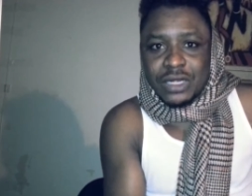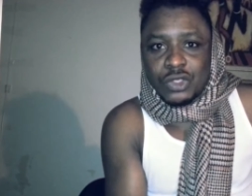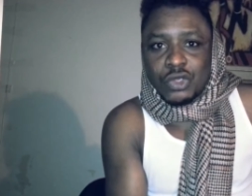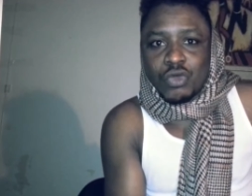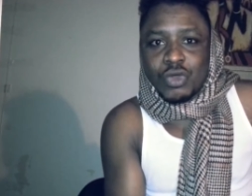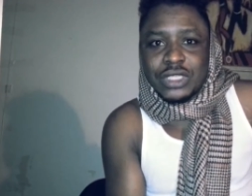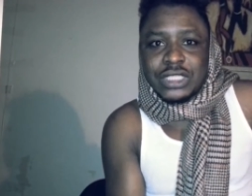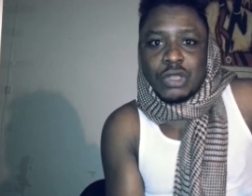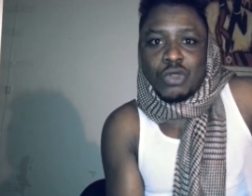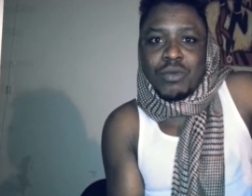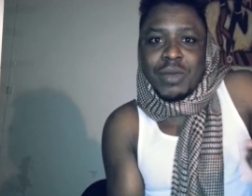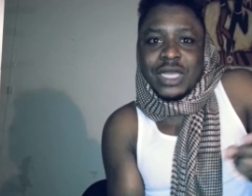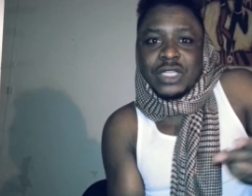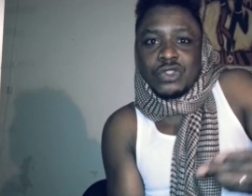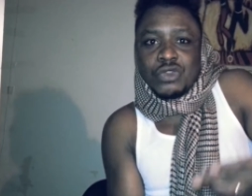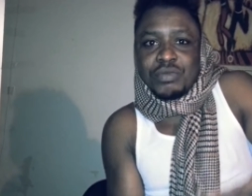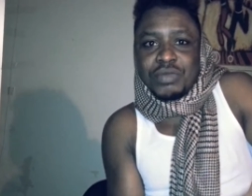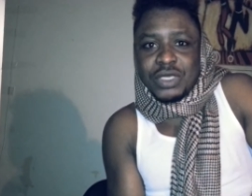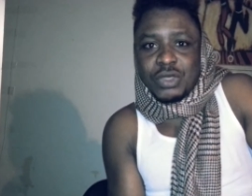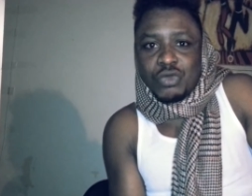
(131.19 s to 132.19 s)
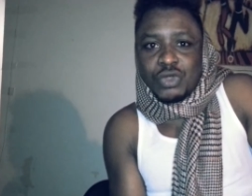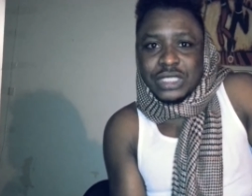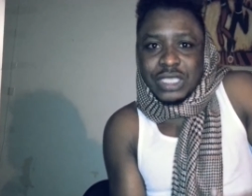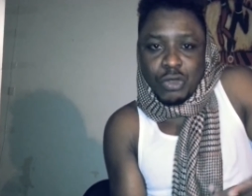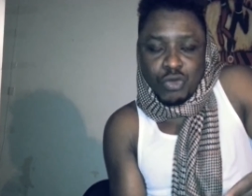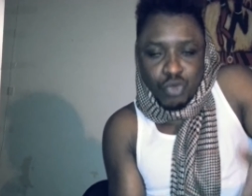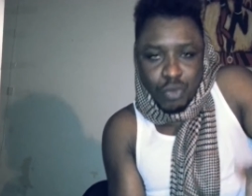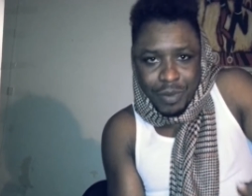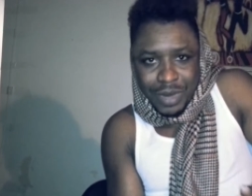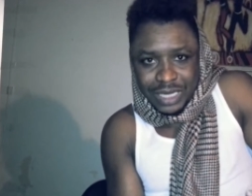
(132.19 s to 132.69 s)
You want a woman to be with a
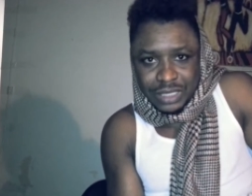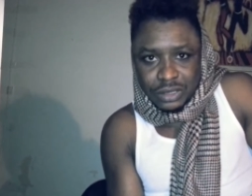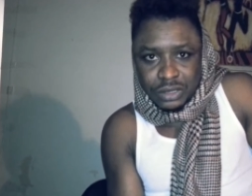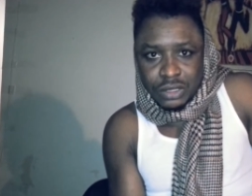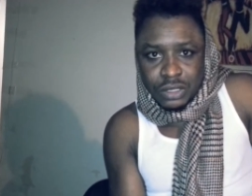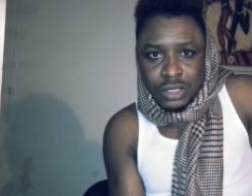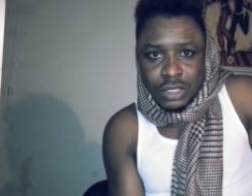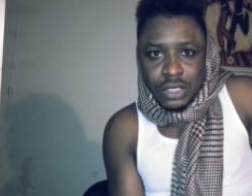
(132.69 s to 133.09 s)
woman,